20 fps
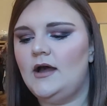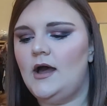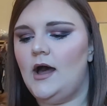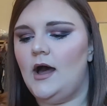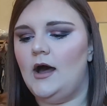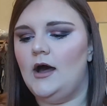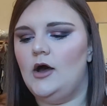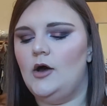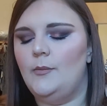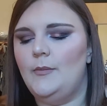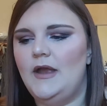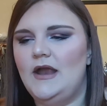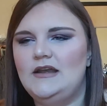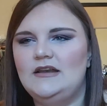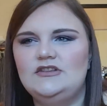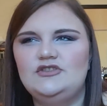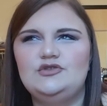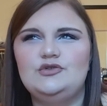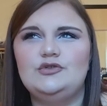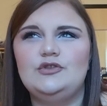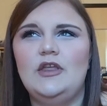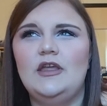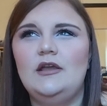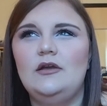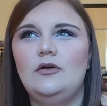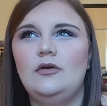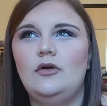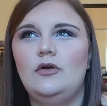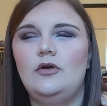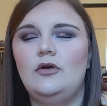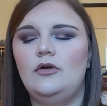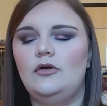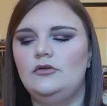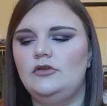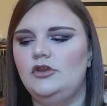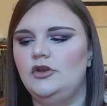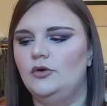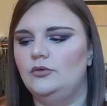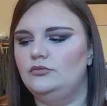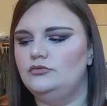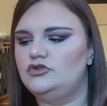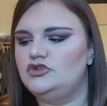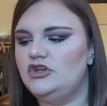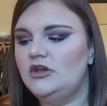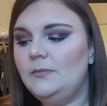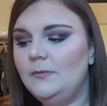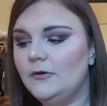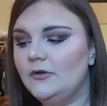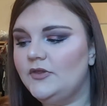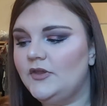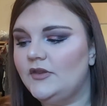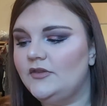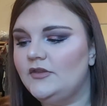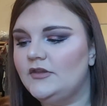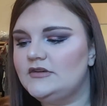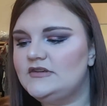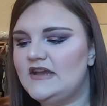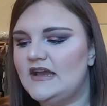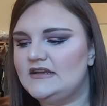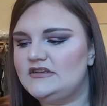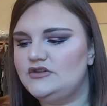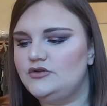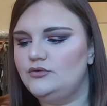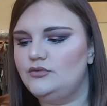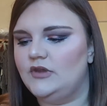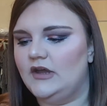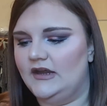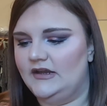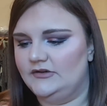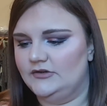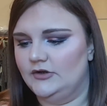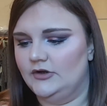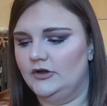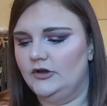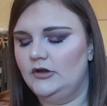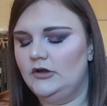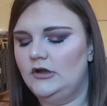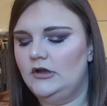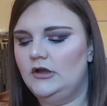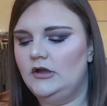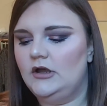And it's like, you know, cheaper than the tattoo liner.